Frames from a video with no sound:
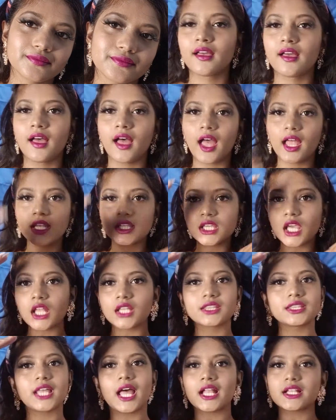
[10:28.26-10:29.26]
And yeah,
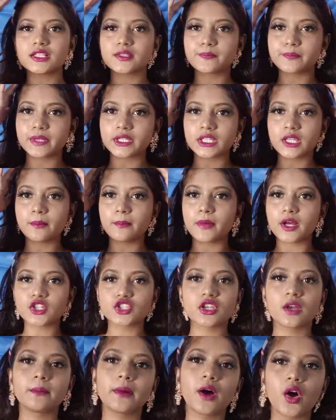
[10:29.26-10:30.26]
that's pretty much
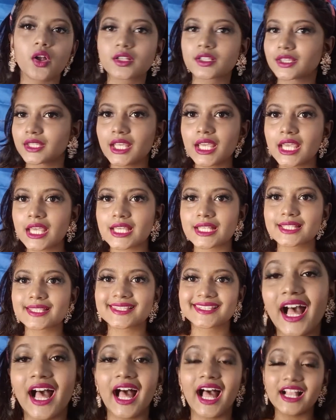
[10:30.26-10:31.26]
about this.
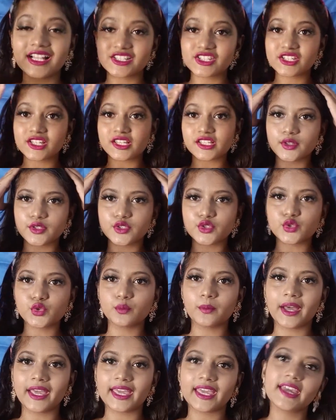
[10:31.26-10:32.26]
I'll just do my
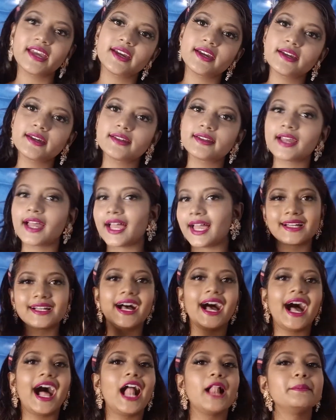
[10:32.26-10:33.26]
hair and
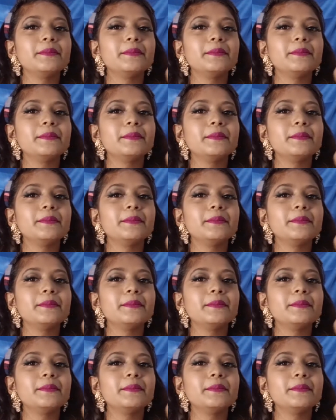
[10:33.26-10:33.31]
I'll be